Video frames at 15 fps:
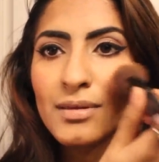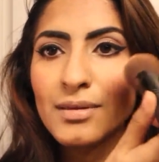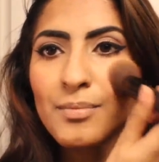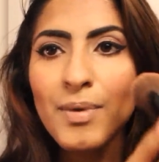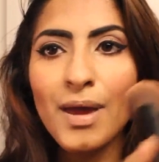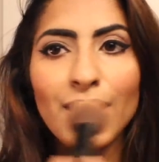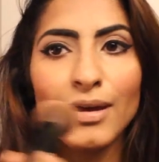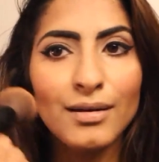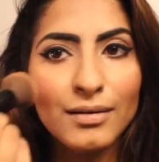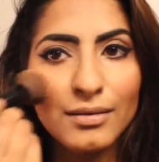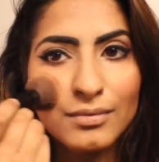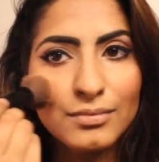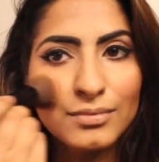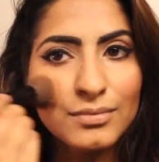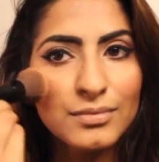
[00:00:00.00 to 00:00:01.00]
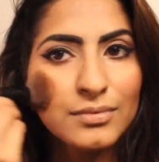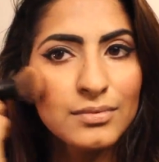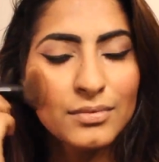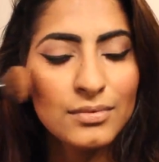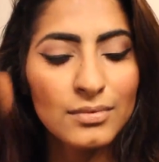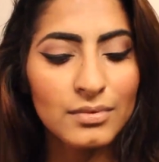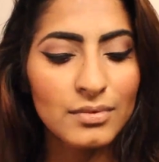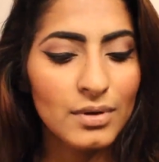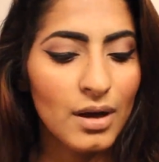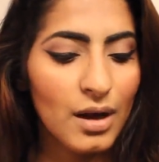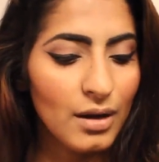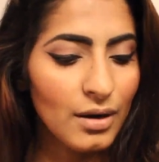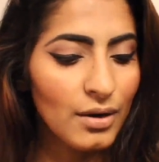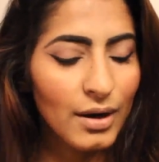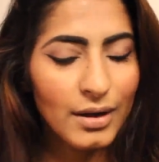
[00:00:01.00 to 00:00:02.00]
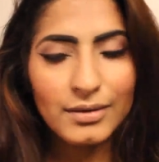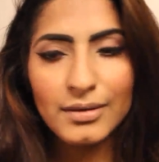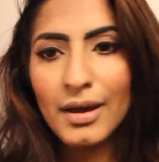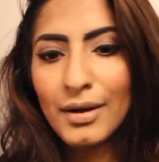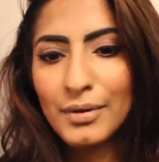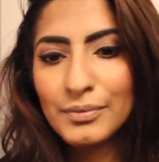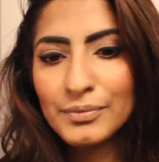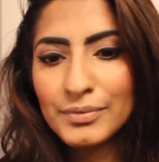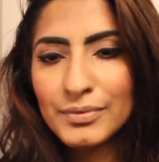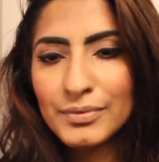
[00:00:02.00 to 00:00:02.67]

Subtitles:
of the pink color right there.